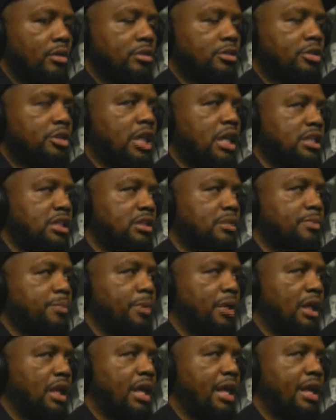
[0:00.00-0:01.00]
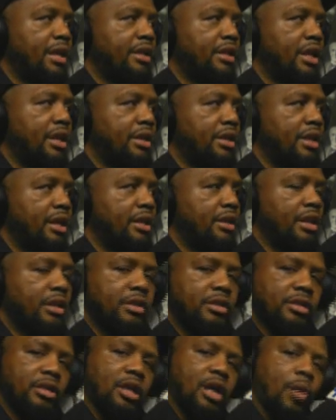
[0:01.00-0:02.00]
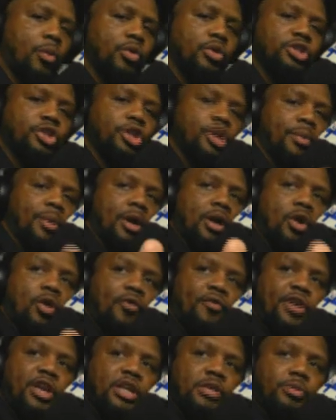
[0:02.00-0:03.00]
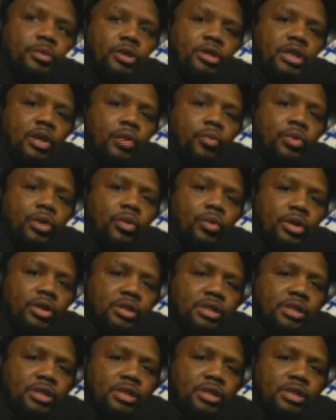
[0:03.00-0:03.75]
Jesse Smollett, and I wish you'd get back on Facebook, because I really want to.